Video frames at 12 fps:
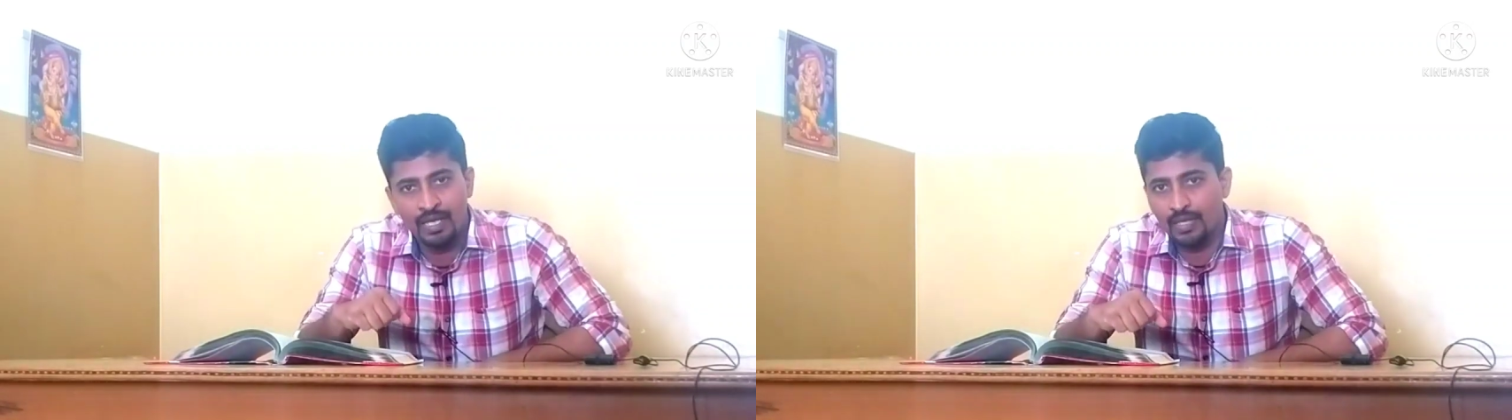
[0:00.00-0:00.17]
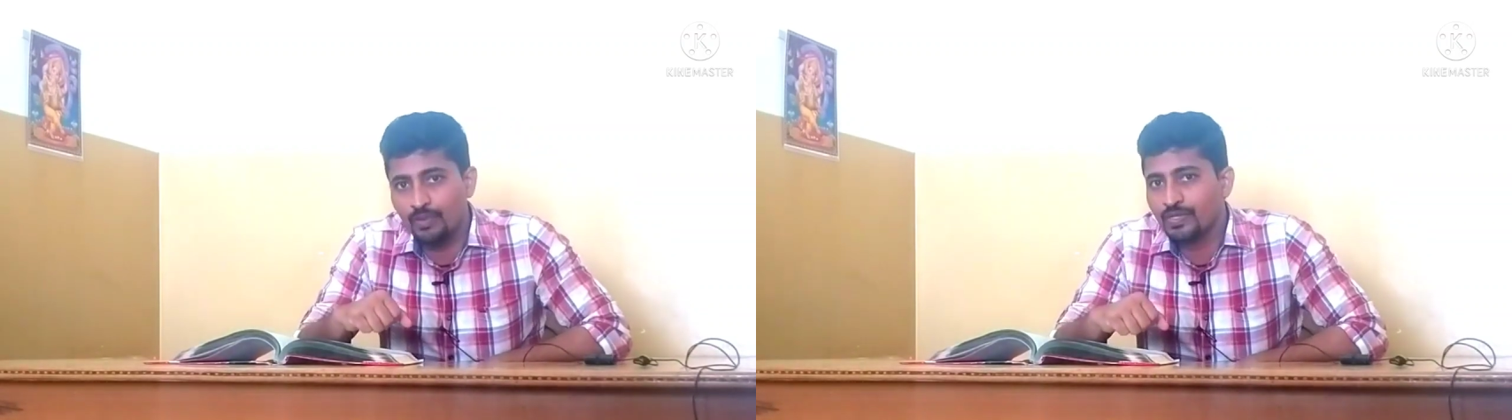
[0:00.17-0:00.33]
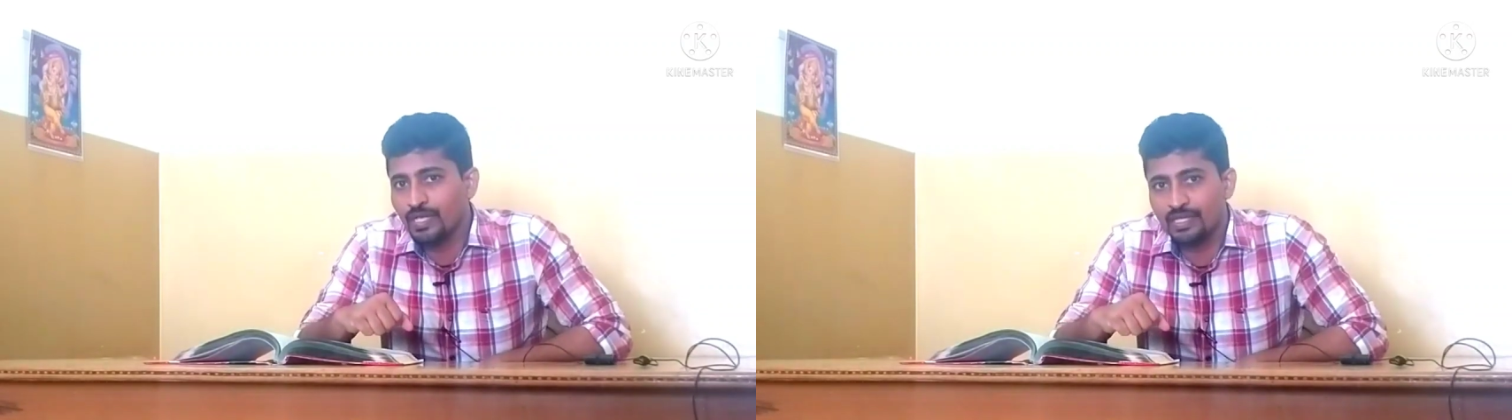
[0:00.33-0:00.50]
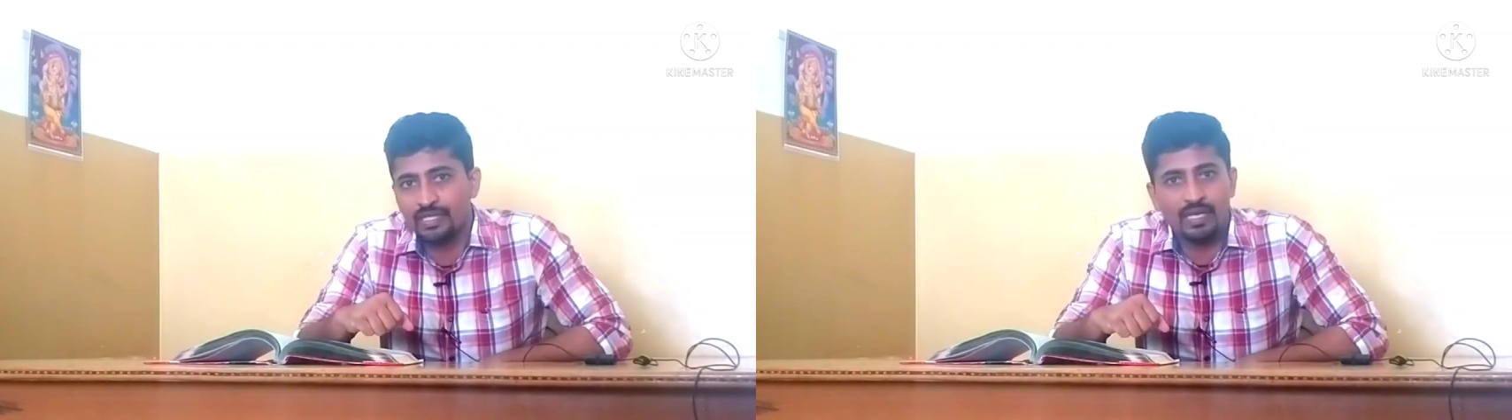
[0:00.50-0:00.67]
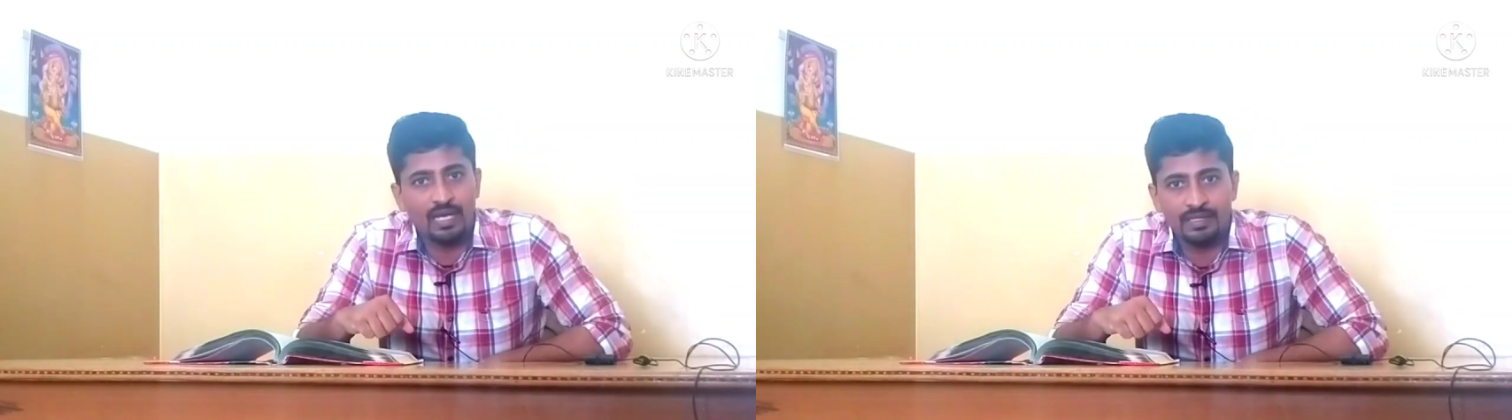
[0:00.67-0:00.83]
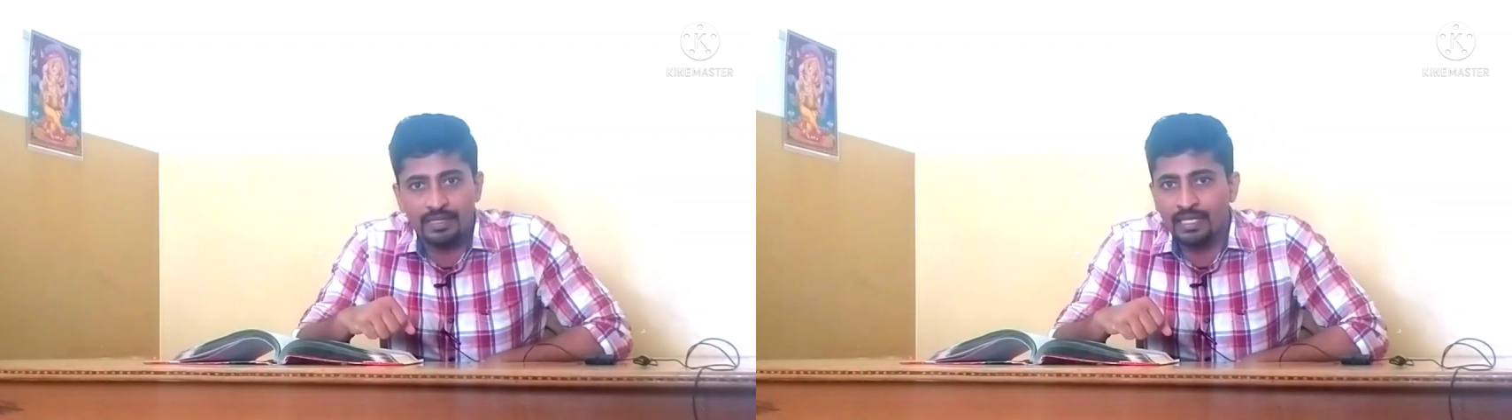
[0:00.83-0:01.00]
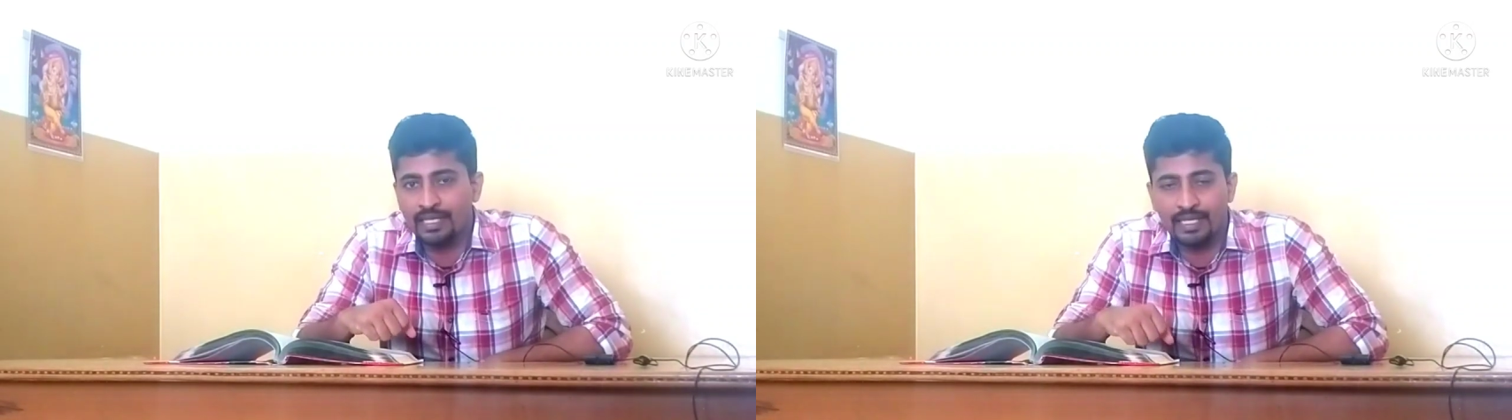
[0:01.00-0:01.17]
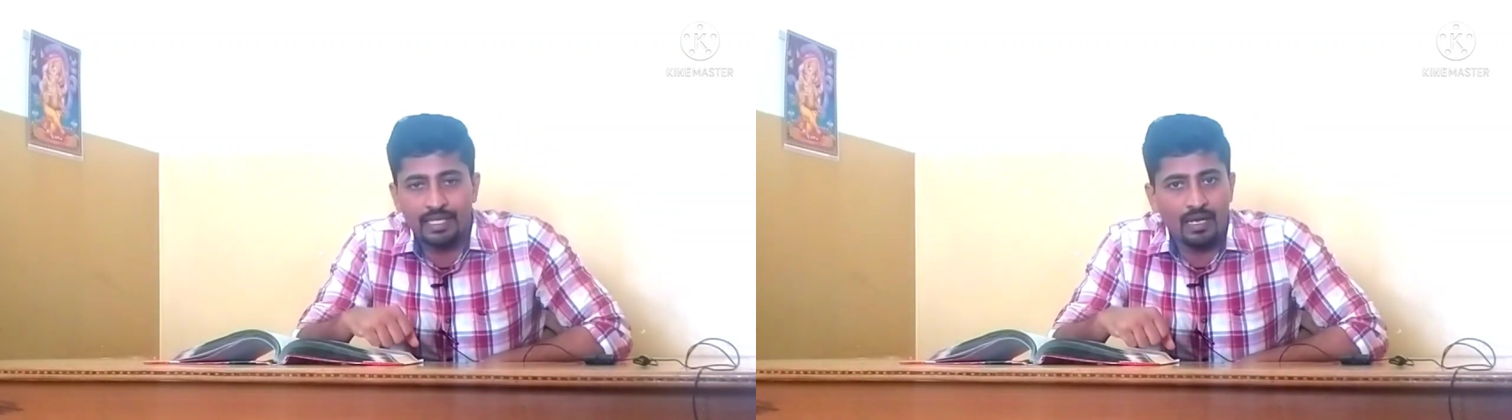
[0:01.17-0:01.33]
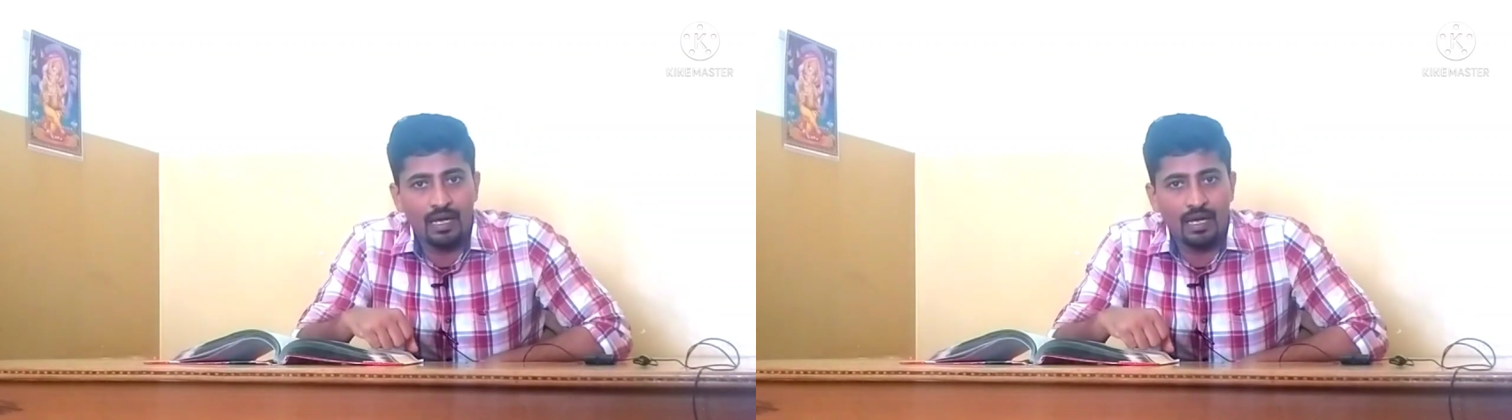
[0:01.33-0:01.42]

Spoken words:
You just concentrate